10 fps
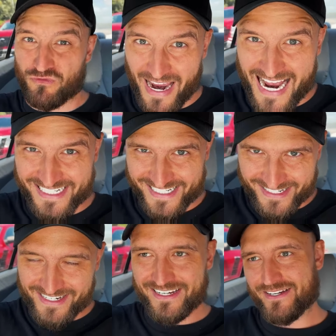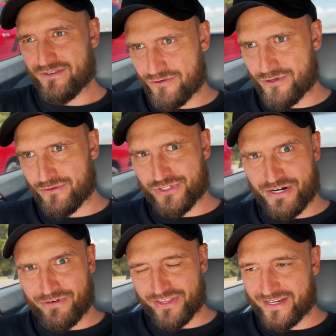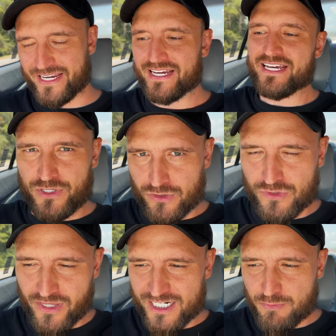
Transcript: fast or lose everything. When you do things